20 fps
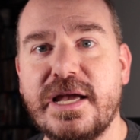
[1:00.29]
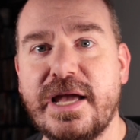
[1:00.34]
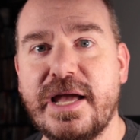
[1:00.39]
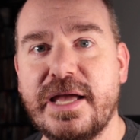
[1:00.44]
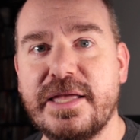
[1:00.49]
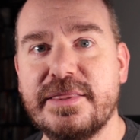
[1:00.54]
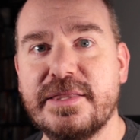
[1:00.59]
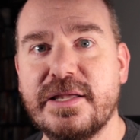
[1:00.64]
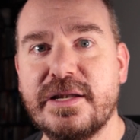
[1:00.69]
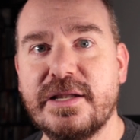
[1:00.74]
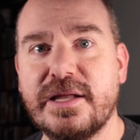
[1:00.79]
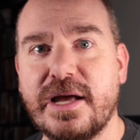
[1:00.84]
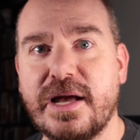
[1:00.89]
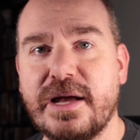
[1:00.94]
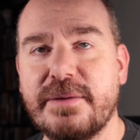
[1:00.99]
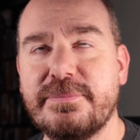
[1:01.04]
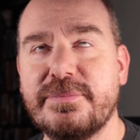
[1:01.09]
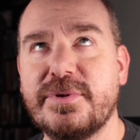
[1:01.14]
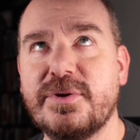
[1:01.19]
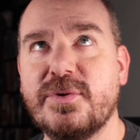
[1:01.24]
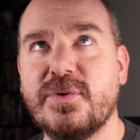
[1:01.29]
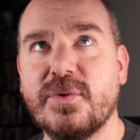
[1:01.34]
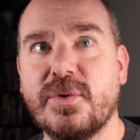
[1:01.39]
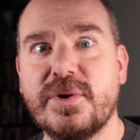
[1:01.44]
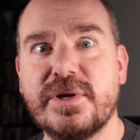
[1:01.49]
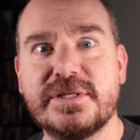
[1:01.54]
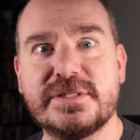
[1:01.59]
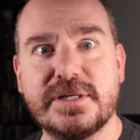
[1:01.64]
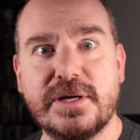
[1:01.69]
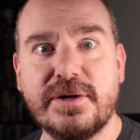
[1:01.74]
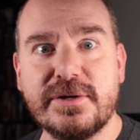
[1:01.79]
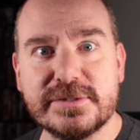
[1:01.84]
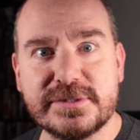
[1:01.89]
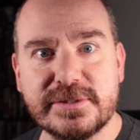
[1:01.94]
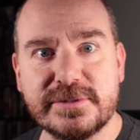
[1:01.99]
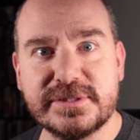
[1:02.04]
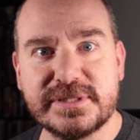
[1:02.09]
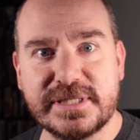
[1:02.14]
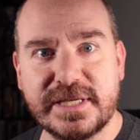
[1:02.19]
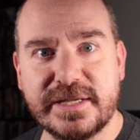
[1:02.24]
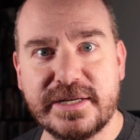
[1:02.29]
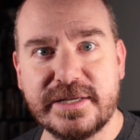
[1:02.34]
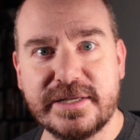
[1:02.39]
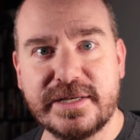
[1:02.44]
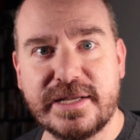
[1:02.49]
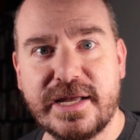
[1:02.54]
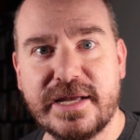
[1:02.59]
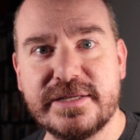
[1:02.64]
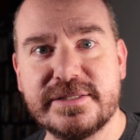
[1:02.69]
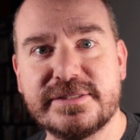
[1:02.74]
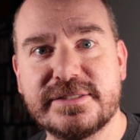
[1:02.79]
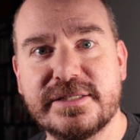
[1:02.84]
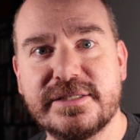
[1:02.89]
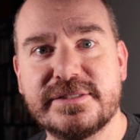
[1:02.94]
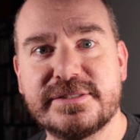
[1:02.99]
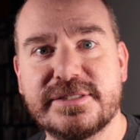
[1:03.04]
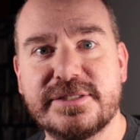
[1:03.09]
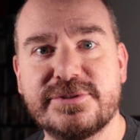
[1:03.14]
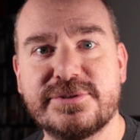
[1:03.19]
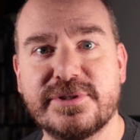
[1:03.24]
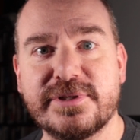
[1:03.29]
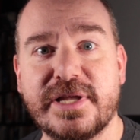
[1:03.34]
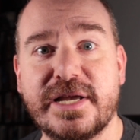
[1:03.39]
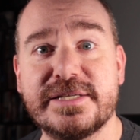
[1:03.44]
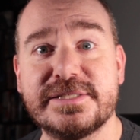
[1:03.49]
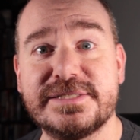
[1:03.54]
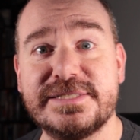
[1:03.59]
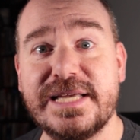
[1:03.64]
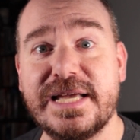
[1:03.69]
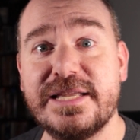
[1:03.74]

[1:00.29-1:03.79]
and then I'm going to also set it as a centralized